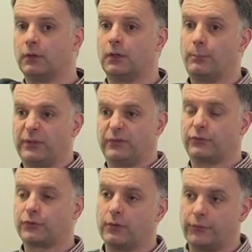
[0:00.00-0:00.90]
And business
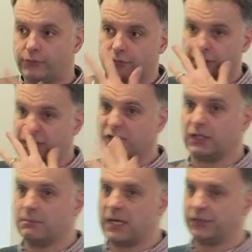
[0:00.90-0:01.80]
growth is
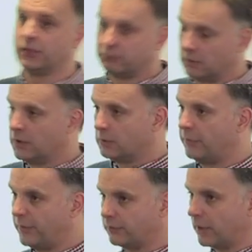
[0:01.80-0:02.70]
traditionally measured with
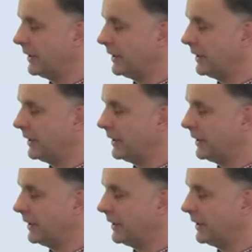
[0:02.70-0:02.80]
things like